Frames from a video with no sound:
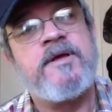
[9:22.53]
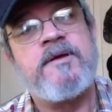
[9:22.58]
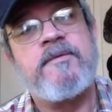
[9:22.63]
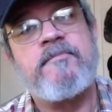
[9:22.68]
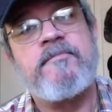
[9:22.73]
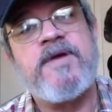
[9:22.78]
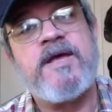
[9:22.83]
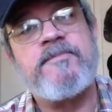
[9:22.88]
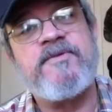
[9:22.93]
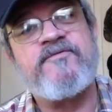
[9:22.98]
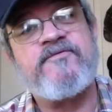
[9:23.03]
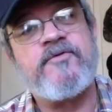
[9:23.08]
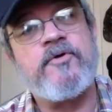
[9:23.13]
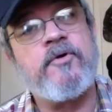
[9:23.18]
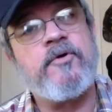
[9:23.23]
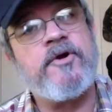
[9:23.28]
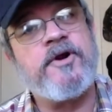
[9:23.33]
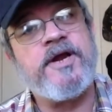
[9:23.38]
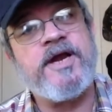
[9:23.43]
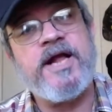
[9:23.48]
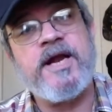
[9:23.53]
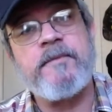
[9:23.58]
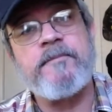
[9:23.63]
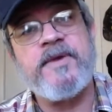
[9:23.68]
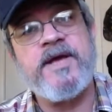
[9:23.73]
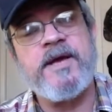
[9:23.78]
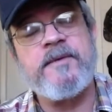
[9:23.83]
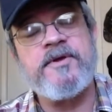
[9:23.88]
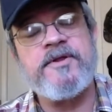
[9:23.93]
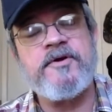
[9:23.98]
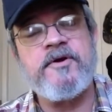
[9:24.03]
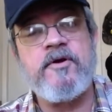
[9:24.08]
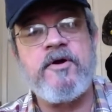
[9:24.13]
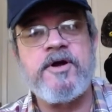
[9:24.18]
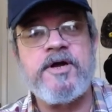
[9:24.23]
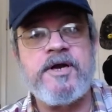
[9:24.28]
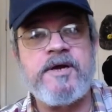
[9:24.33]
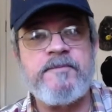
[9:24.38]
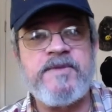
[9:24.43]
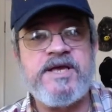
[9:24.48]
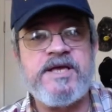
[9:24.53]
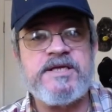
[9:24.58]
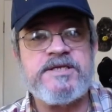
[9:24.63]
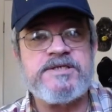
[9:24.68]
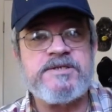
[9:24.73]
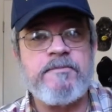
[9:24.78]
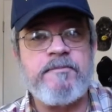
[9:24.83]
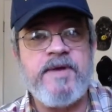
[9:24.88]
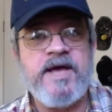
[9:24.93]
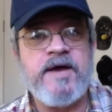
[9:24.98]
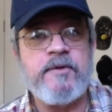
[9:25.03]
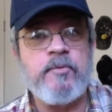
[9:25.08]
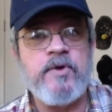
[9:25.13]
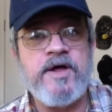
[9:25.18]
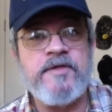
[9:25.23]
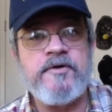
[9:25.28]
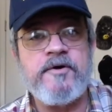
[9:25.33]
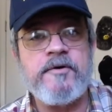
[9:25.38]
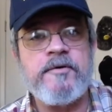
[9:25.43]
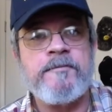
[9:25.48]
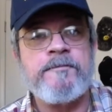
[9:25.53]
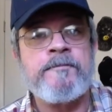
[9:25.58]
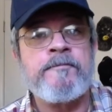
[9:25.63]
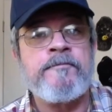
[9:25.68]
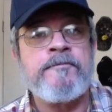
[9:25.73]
maybe Florida and Alabama. They're all going to be getting some bad weather.